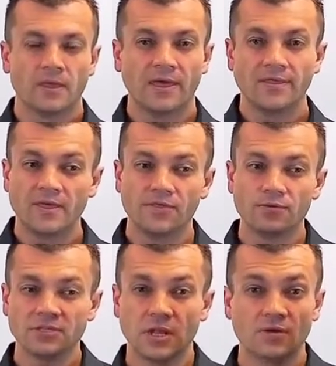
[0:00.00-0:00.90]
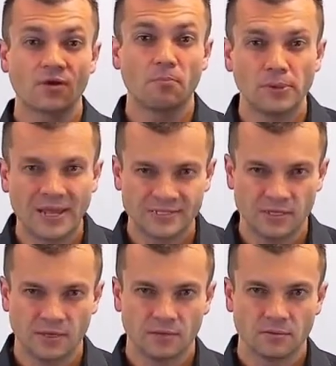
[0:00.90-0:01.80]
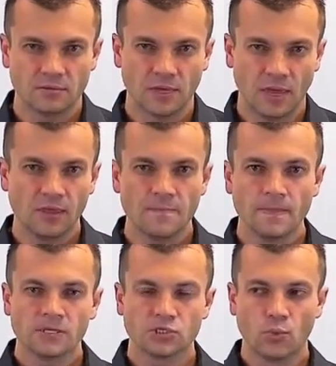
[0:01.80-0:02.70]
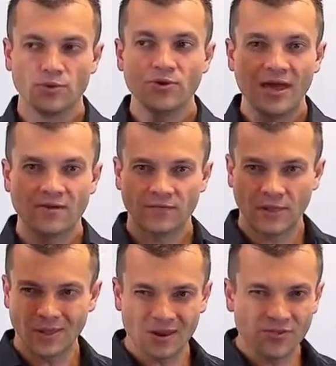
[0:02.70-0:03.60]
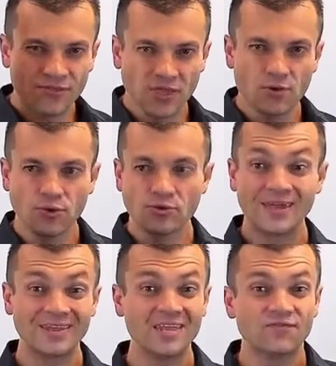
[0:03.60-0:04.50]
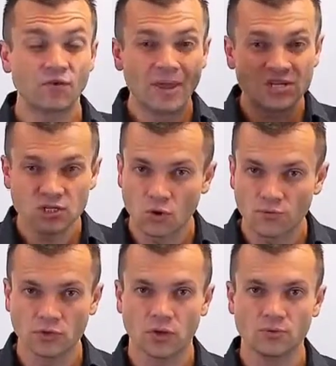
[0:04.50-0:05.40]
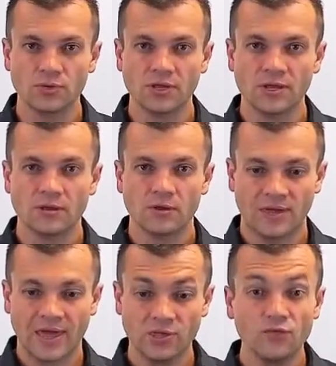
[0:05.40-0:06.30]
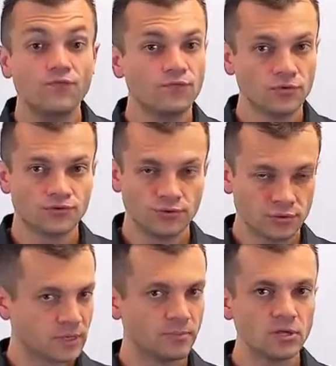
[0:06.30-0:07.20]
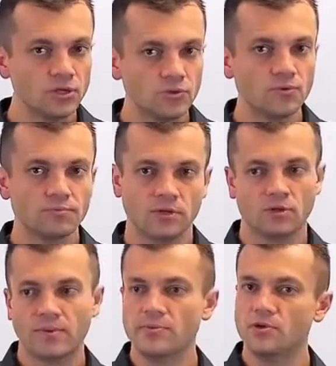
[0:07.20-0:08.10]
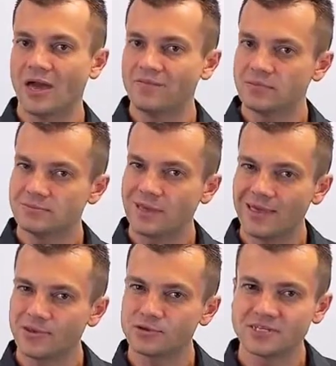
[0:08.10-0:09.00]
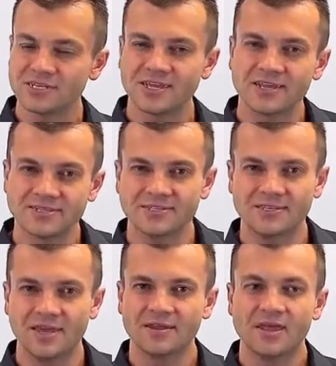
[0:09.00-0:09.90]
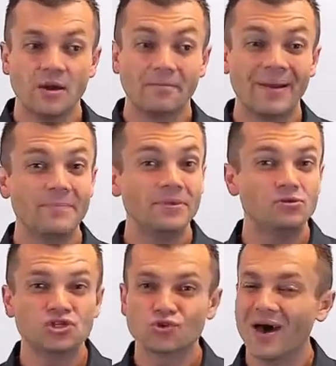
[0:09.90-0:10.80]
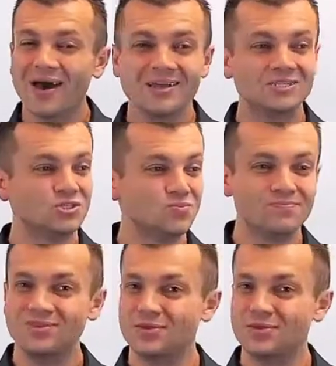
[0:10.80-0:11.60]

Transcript: And then there is a lot of complexity, okay? So when you have a lot of theory, you get information overload, okay? And you're somebody new, maybe you haven't had your successes yet. Maybe you tried to,